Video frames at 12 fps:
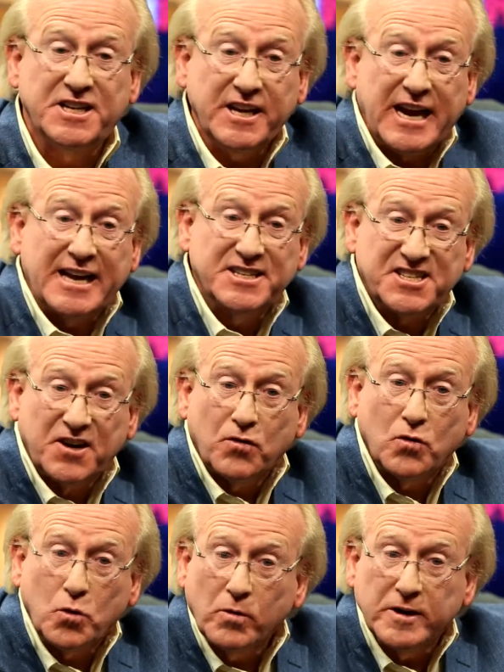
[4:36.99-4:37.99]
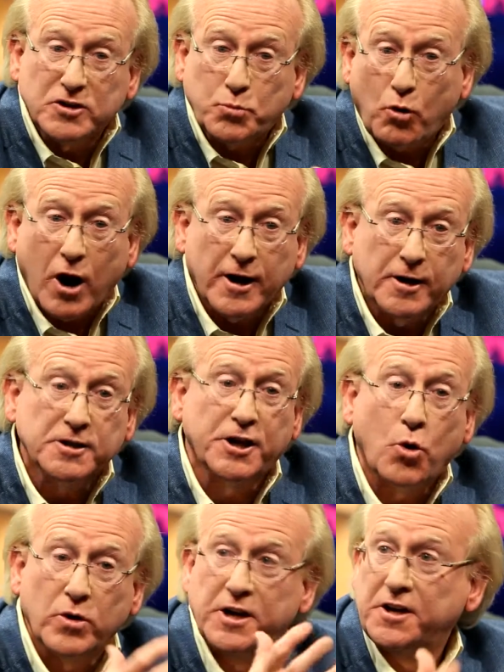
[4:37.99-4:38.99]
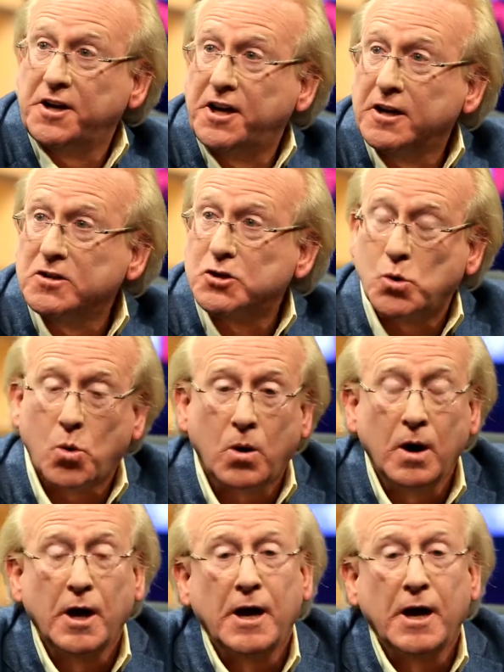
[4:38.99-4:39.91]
he had had several careers prior to going into dental school.